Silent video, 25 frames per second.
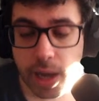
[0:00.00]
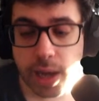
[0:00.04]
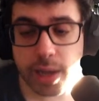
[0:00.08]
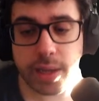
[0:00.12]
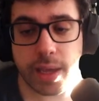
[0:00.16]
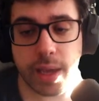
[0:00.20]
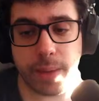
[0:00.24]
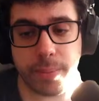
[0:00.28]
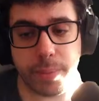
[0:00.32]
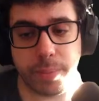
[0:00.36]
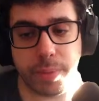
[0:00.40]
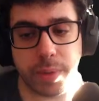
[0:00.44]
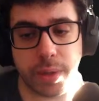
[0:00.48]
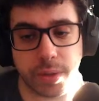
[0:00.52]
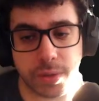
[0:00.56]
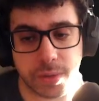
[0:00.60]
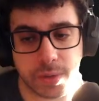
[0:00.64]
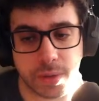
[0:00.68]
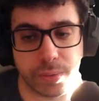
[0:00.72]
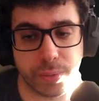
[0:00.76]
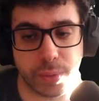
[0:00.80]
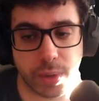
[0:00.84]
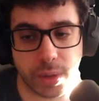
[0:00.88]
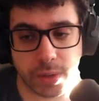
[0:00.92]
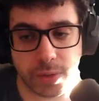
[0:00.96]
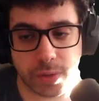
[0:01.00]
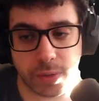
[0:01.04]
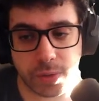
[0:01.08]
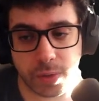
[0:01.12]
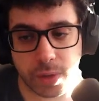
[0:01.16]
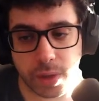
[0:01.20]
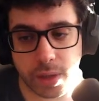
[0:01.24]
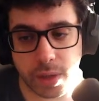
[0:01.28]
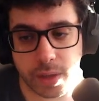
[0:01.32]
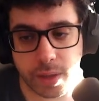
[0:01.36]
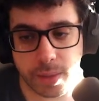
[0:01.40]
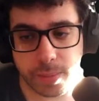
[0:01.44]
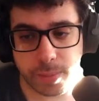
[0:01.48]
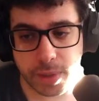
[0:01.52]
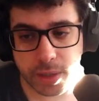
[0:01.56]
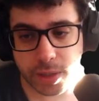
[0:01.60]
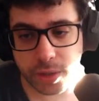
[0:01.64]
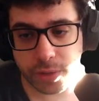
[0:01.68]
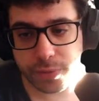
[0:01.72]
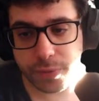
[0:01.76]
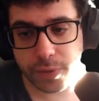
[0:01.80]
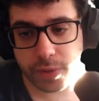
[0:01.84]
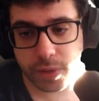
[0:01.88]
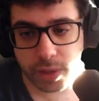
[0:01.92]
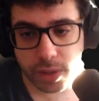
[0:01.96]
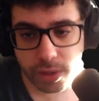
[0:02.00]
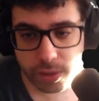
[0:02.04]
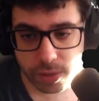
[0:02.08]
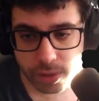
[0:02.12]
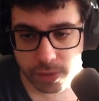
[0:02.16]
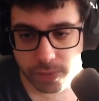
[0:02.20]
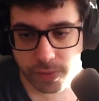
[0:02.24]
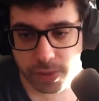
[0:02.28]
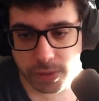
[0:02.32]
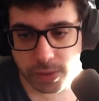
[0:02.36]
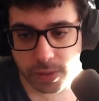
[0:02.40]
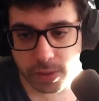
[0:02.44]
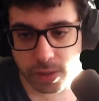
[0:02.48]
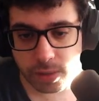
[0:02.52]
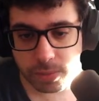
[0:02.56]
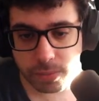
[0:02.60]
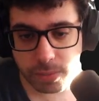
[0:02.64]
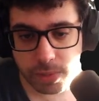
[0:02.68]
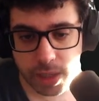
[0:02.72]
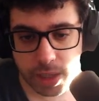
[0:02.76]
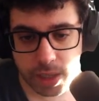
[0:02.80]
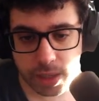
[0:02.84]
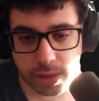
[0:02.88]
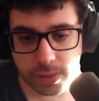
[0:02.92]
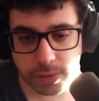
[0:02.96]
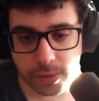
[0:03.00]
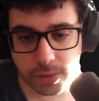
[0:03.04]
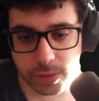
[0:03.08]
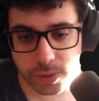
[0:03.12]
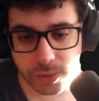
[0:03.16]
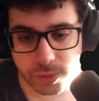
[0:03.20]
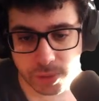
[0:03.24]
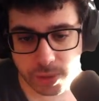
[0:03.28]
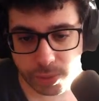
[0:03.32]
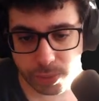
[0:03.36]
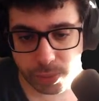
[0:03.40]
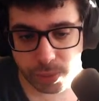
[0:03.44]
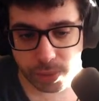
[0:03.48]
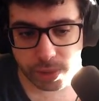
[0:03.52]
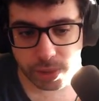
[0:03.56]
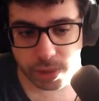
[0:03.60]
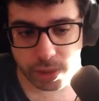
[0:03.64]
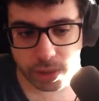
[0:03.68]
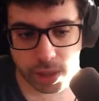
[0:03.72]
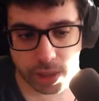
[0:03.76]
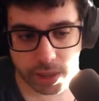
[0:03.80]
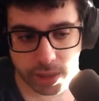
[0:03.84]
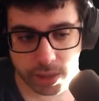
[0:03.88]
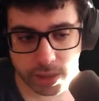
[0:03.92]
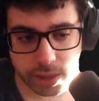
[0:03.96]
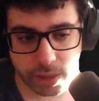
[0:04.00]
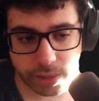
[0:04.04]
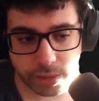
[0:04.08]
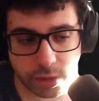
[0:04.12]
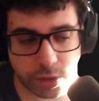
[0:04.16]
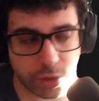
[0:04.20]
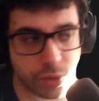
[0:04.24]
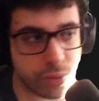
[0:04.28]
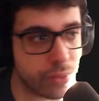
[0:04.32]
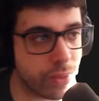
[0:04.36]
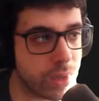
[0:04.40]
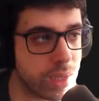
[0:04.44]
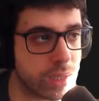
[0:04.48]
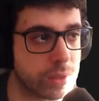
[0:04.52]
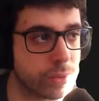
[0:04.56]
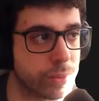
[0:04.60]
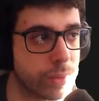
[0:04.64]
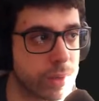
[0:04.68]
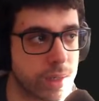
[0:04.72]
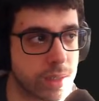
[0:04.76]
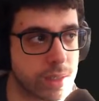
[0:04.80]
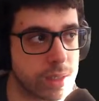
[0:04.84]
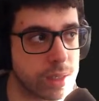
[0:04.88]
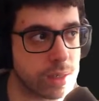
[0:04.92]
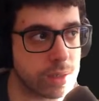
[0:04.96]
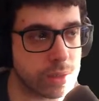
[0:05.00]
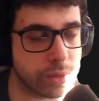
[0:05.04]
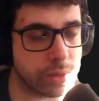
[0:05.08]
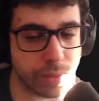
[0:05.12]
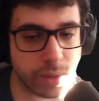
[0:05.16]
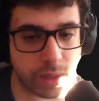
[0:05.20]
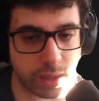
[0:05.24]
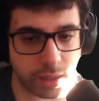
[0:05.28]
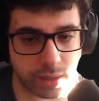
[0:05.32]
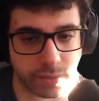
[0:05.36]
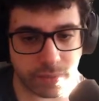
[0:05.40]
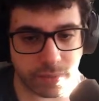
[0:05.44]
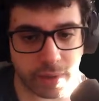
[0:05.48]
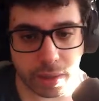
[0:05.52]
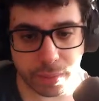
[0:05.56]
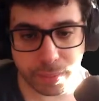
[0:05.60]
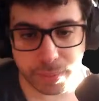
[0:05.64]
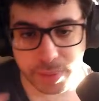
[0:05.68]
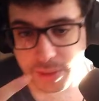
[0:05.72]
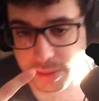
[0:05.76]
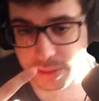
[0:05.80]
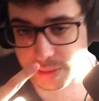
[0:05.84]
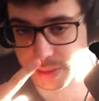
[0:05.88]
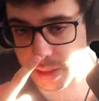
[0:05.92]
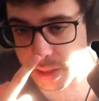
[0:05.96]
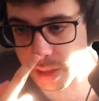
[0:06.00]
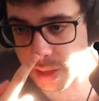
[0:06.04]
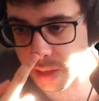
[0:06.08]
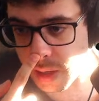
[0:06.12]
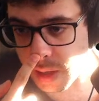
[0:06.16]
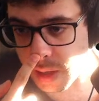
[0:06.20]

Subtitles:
Yeah, but because there was my girlfriend here, she visited me, and so there were like 2 weeks where I didn't do any development.